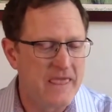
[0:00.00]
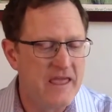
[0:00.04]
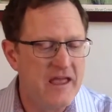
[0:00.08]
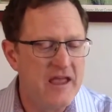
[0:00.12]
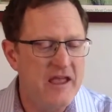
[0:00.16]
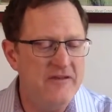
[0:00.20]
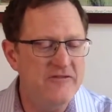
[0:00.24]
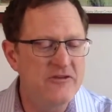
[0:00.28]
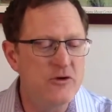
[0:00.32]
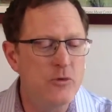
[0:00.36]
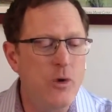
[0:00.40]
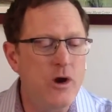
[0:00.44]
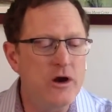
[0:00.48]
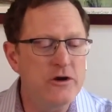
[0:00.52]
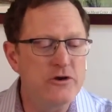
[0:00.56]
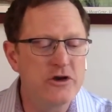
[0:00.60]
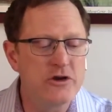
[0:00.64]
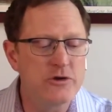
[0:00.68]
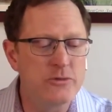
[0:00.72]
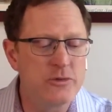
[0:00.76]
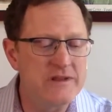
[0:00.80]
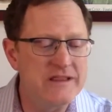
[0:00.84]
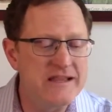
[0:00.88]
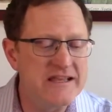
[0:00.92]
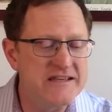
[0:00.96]
If you want good
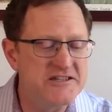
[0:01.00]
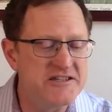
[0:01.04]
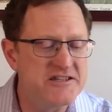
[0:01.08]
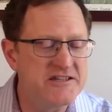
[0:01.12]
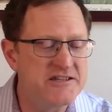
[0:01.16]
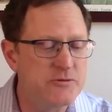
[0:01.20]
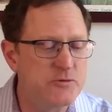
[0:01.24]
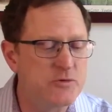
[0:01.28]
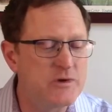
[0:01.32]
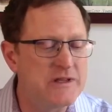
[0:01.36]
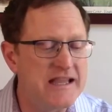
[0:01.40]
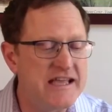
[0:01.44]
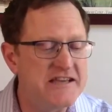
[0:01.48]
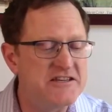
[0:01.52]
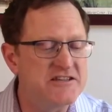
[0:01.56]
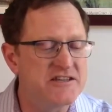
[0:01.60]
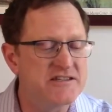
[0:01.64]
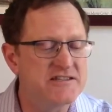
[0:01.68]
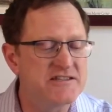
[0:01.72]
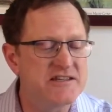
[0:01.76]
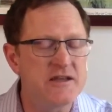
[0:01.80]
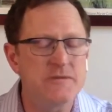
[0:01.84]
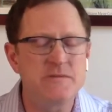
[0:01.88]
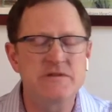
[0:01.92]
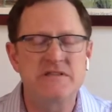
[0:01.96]

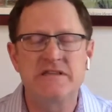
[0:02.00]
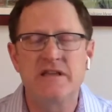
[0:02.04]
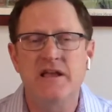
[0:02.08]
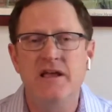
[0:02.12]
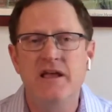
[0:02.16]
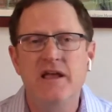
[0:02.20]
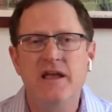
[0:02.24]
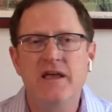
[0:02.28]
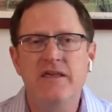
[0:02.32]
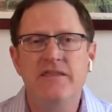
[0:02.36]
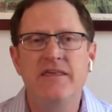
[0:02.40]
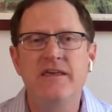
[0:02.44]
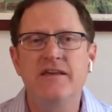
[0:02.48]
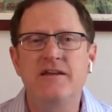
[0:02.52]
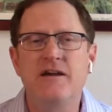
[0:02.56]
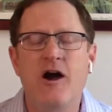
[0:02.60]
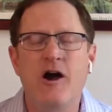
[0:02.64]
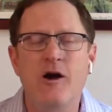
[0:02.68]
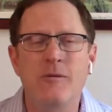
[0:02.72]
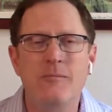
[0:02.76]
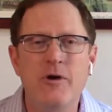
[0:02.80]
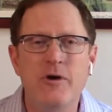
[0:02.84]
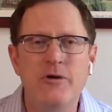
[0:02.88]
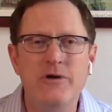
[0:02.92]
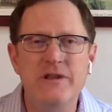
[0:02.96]
relationships, think
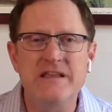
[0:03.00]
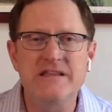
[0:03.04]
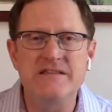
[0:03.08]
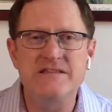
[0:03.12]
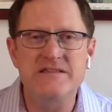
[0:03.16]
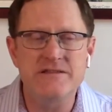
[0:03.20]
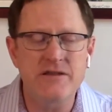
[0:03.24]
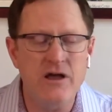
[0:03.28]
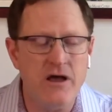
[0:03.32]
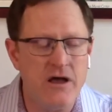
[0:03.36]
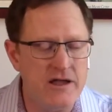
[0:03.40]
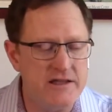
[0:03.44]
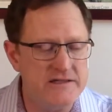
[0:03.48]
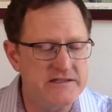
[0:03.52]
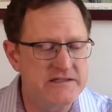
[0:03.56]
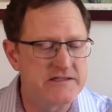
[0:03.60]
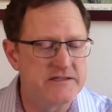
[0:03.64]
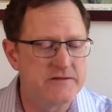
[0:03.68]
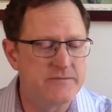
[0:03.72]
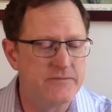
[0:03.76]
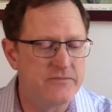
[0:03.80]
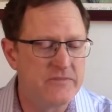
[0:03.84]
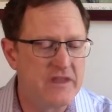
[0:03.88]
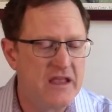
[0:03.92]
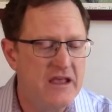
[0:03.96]
harmonious thoughts.
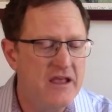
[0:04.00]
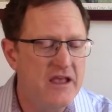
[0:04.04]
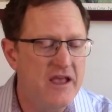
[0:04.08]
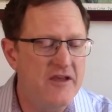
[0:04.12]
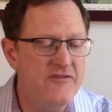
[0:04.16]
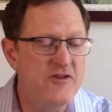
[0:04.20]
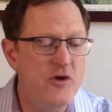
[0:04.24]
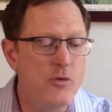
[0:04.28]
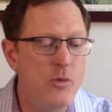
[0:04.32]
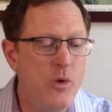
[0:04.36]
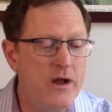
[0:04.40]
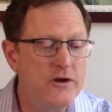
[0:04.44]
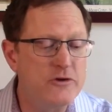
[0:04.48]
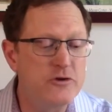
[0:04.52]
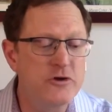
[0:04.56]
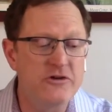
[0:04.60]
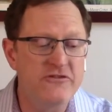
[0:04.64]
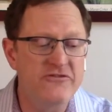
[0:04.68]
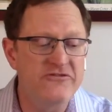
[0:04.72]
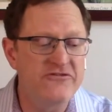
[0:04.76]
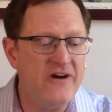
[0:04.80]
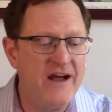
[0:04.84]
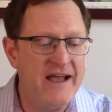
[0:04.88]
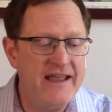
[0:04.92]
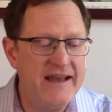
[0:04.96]
If you want good
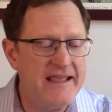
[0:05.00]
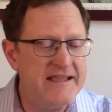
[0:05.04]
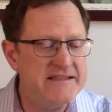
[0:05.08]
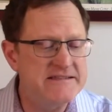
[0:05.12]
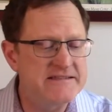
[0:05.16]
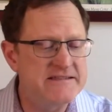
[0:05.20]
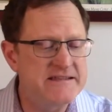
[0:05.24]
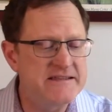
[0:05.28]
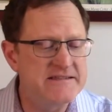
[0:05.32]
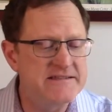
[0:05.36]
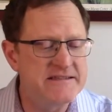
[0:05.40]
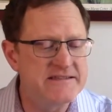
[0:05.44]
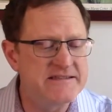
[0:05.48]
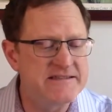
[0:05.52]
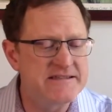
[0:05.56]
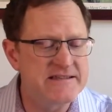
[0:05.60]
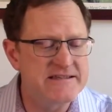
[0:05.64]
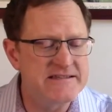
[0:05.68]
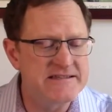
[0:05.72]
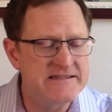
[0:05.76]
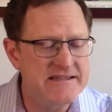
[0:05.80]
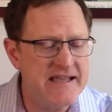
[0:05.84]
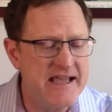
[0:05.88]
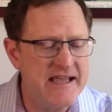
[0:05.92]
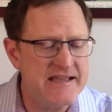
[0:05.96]
finances and
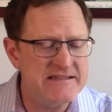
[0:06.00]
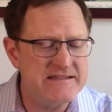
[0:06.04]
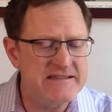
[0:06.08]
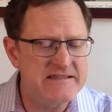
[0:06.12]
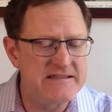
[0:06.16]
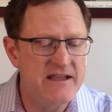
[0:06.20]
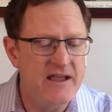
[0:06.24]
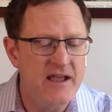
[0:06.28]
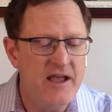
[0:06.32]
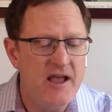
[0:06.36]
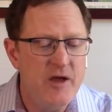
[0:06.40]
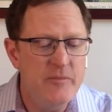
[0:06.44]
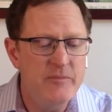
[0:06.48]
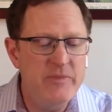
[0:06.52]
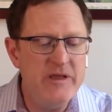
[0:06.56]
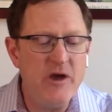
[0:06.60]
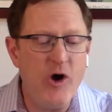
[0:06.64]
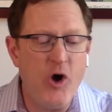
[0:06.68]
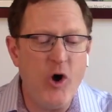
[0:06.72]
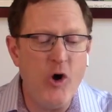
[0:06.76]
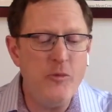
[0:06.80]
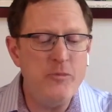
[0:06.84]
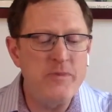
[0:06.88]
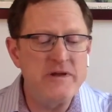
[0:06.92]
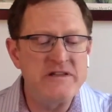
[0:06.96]
success, be
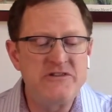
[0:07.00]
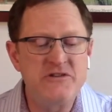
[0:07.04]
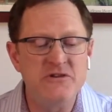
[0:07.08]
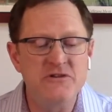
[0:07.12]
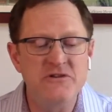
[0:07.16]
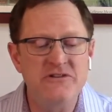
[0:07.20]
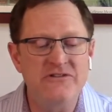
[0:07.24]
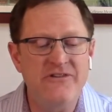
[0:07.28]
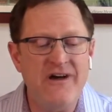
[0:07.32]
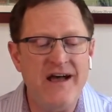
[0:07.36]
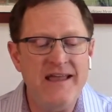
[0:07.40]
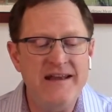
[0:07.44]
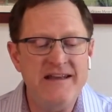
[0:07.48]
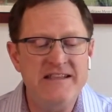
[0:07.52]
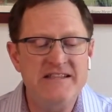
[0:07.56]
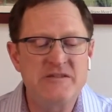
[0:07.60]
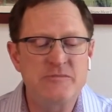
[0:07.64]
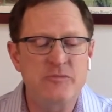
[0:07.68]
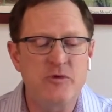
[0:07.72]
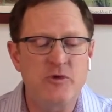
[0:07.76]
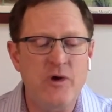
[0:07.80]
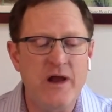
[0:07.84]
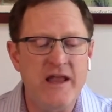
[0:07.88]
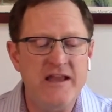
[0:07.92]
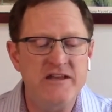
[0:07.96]
open to divine
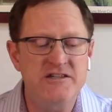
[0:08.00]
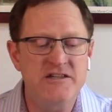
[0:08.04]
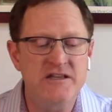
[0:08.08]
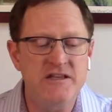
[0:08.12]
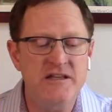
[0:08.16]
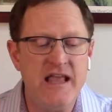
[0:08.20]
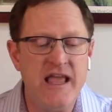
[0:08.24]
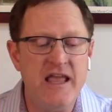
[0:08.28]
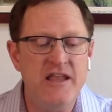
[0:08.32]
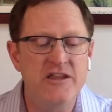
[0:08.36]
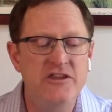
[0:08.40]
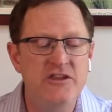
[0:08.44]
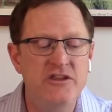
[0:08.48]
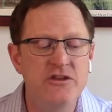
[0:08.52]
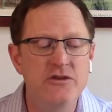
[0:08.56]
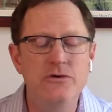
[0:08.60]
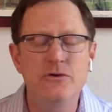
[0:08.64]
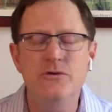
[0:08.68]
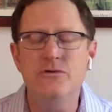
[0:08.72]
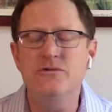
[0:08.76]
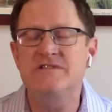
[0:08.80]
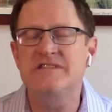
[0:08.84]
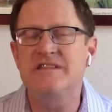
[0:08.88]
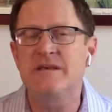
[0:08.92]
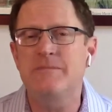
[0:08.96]
inspiration and
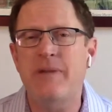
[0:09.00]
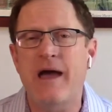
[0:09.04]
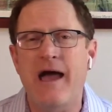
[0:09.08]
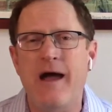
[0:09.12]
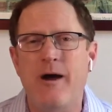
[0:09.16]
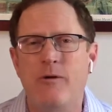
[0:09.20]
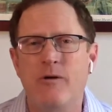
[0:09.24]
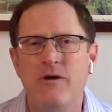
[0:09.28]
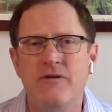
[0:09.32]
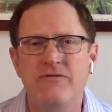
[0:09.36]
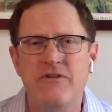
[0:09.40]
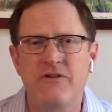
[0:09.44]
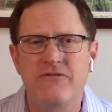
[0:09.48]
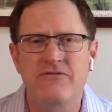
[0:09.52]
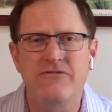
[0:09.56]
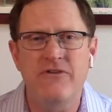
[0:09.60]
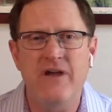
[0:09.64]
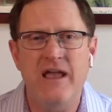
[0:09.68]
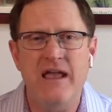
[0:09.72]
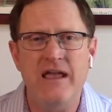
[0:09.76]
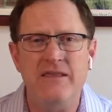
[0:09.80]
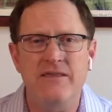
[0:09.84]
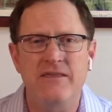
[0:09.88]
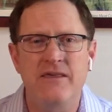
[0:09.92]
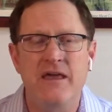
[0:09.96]
use the power of your
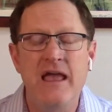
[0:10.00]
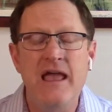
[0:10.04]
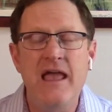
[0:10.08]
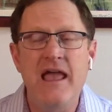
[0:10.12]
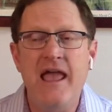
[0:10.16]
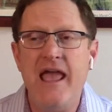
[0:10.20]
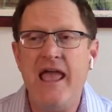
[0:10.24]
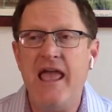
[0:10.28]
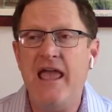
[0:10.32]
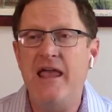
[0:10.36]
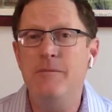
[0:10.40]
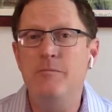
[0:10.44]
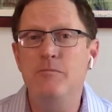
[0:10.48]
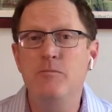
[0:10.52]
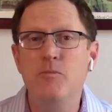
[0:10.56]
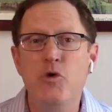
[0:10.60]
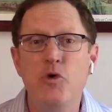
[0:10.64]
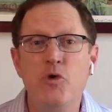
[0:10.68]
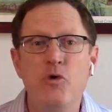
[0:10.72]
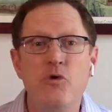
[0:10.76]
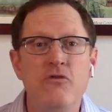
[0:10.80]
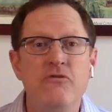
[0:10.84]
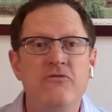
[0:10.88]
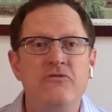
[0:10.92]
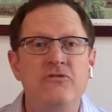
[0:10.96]
faith and
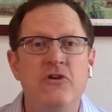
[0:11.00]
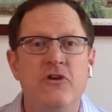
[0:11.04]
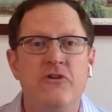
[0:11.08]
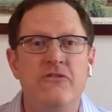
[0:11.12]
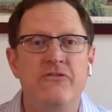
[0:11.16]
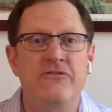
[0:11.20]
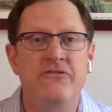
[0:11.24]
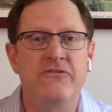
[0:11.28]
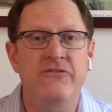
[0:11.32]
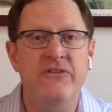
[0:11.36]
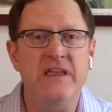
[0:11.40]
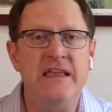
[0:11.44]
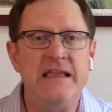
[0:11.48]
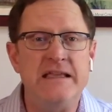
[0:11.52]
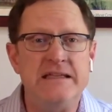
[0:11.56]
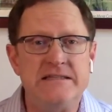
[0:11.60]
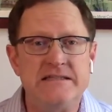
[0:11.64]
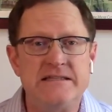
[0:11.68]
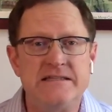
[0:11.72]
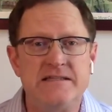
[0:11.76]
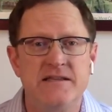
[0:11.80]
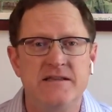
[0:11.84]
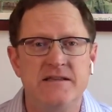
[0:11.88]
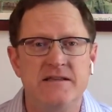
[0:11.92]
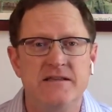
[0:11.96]
move your feet.